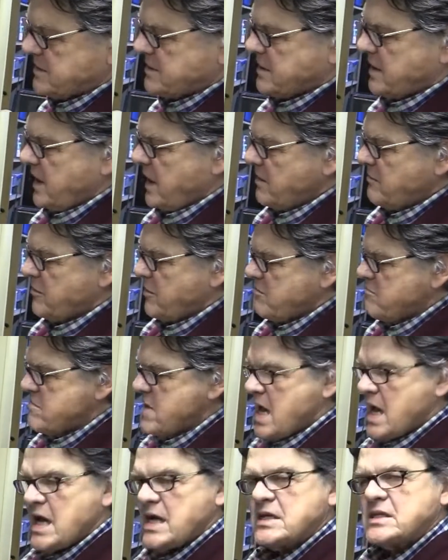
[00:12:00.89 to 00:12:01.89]
type of
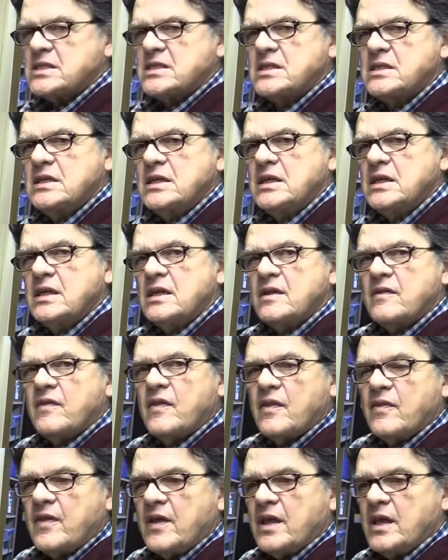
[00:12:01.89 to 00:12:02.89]
masks
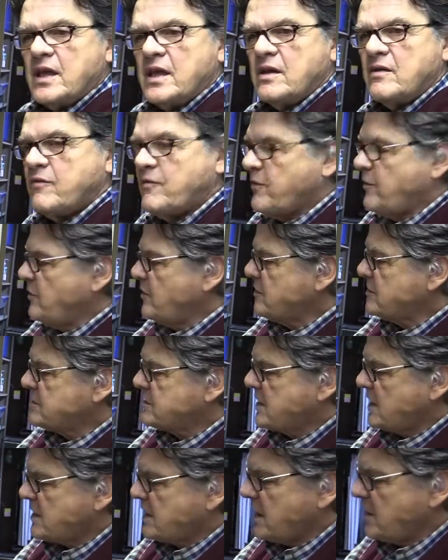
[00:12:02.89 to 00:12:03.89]
that the influence
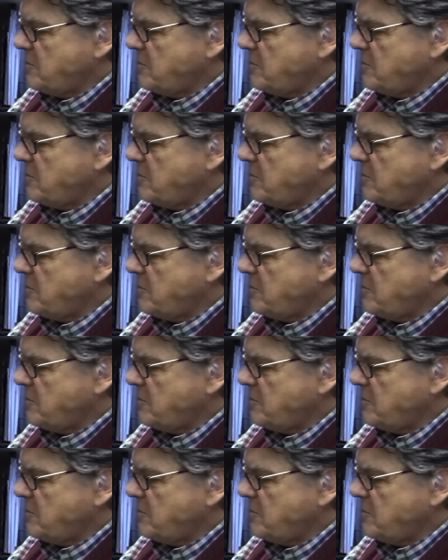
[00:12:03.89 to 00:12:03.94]
that they